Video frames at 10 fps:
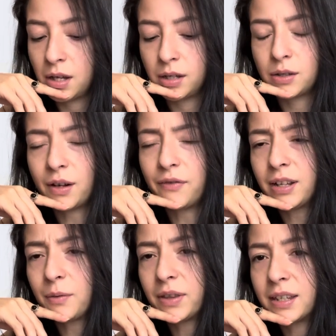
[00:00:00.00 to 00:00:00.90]
So I feel
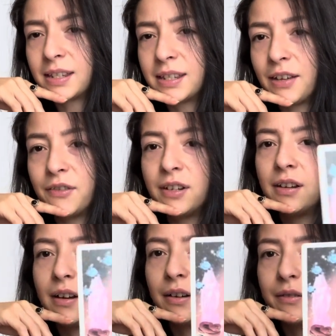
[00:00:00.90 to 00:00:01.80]
like with the seven
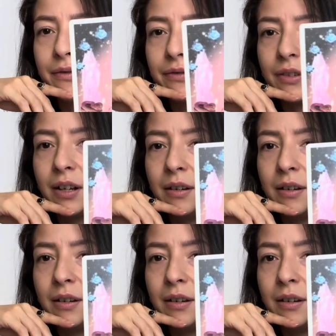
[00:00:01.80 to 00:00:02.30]
of